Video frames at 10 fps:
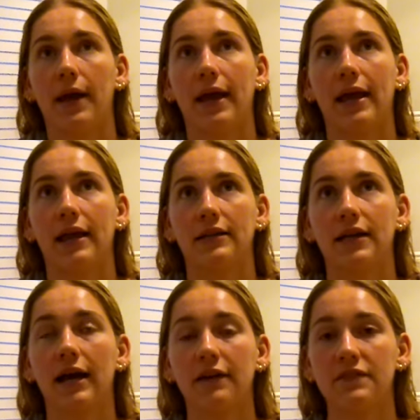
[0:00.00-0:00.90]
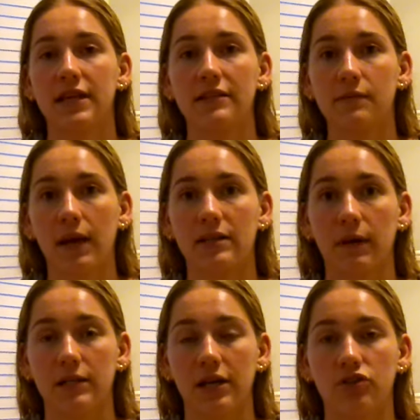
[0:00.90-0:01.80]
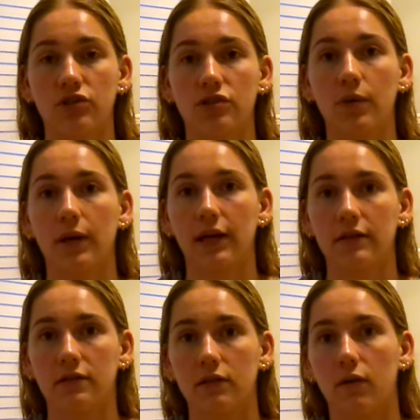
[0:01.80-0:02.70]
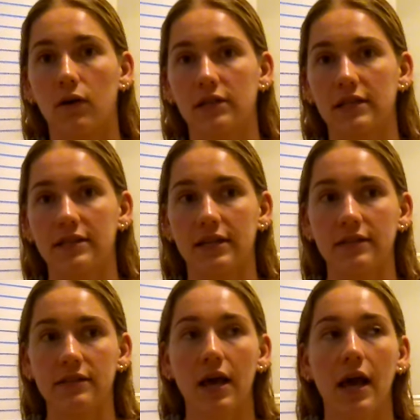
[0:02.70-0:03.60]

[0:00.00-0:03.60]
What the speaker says: and kind of set some expectations going into the long distance.